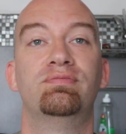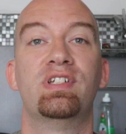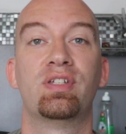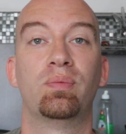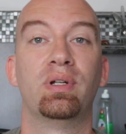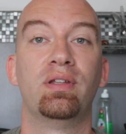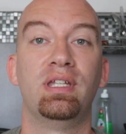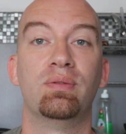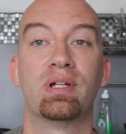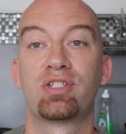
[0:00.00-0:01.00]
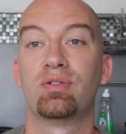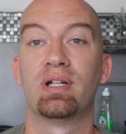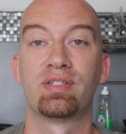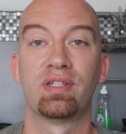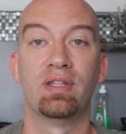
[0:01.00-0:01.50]
visit one of the
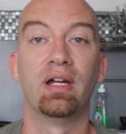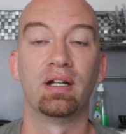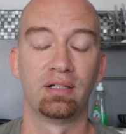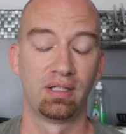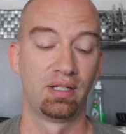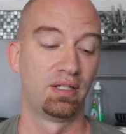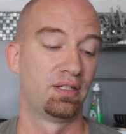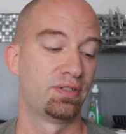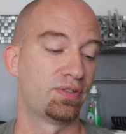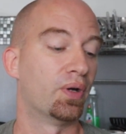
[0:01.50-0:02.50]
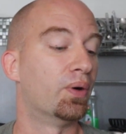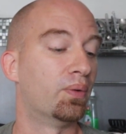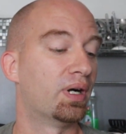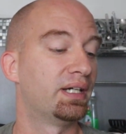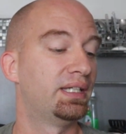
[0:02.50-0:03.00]
restaurants in there.
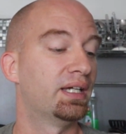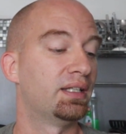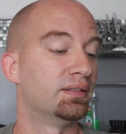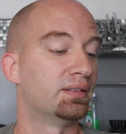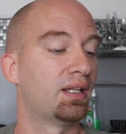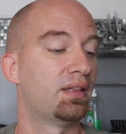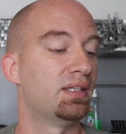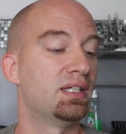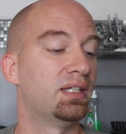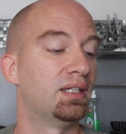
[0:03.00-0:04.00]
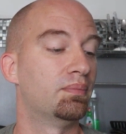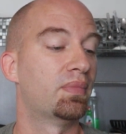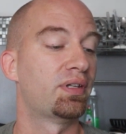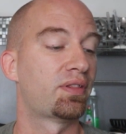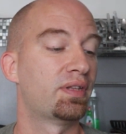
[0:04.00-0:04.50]
So again, the
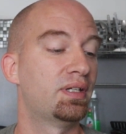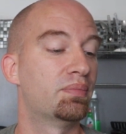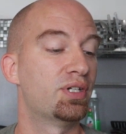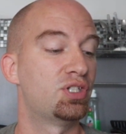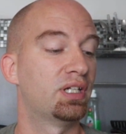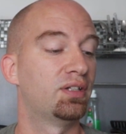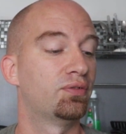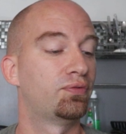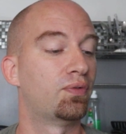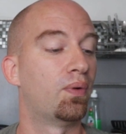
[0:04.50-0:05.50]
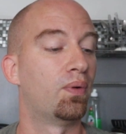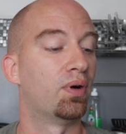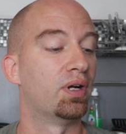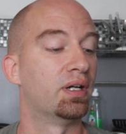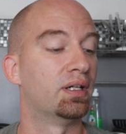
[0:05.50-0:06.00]
monthly budget
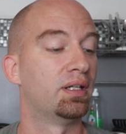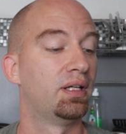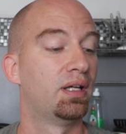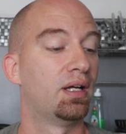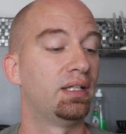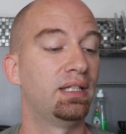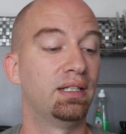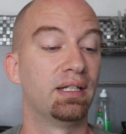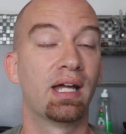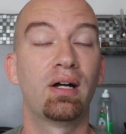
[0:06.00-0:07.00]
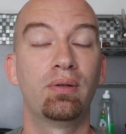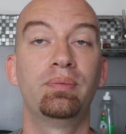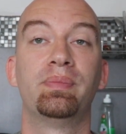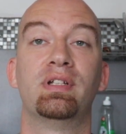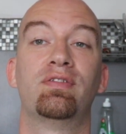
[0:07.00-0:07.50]
for eating
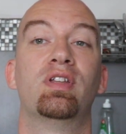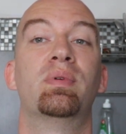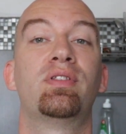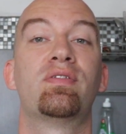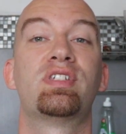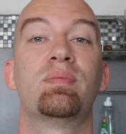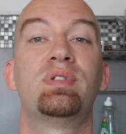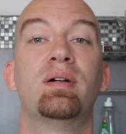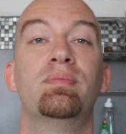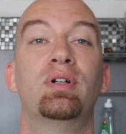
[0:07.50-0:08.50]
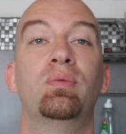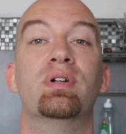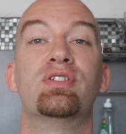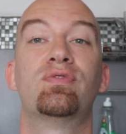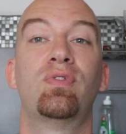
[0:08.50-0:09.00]
out for the month of September
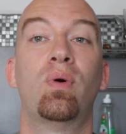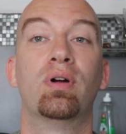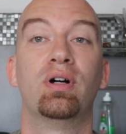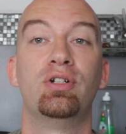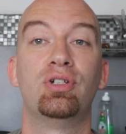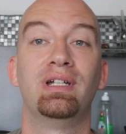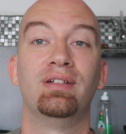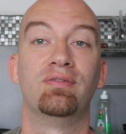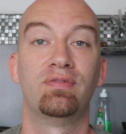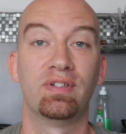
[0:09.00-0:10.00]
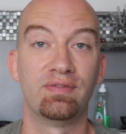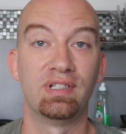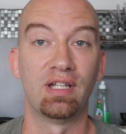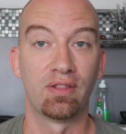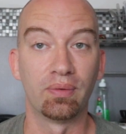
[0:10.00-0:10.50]
was
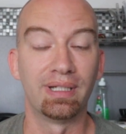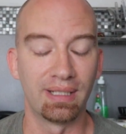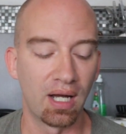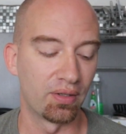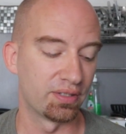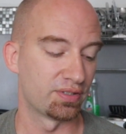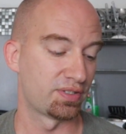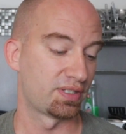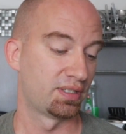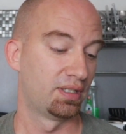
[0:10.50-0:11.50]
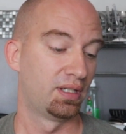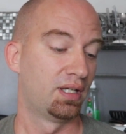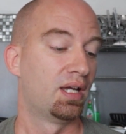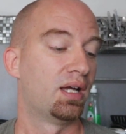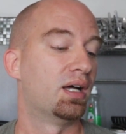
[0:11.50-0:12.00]
$453.
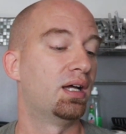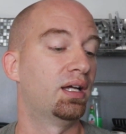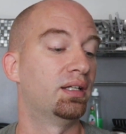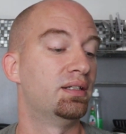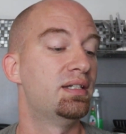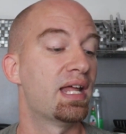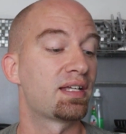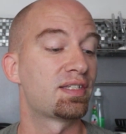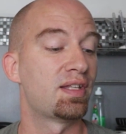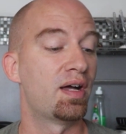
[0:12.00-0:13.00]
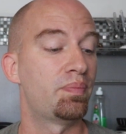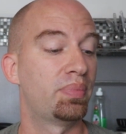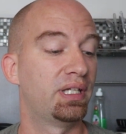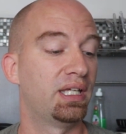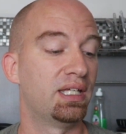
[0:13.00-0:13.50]
Next
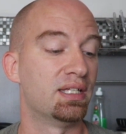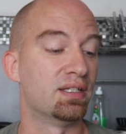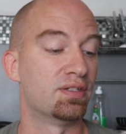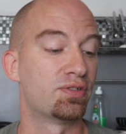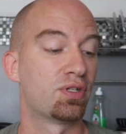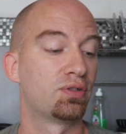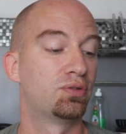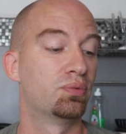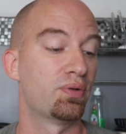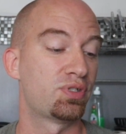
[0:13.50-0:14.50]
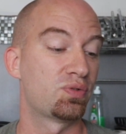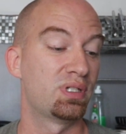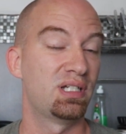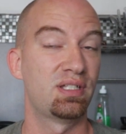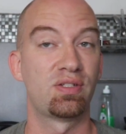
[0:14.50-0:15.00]
up is
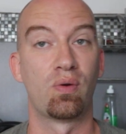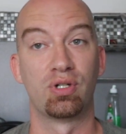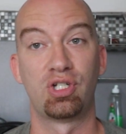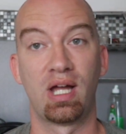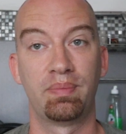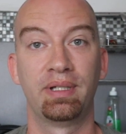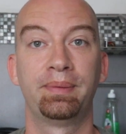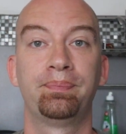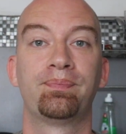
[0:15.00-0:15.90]
groceries or shopping.